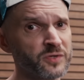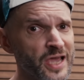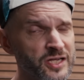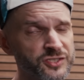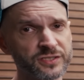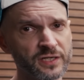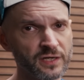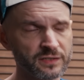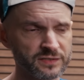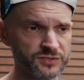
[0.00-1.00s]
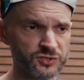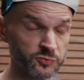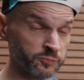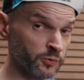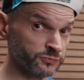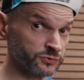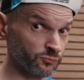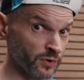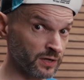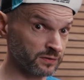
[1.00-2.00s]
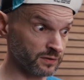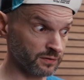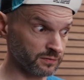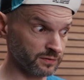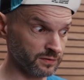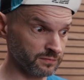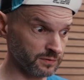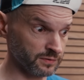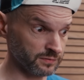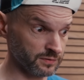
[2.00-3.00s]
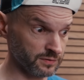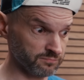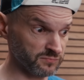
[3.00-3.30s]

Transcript: cage, this is supposed to run on a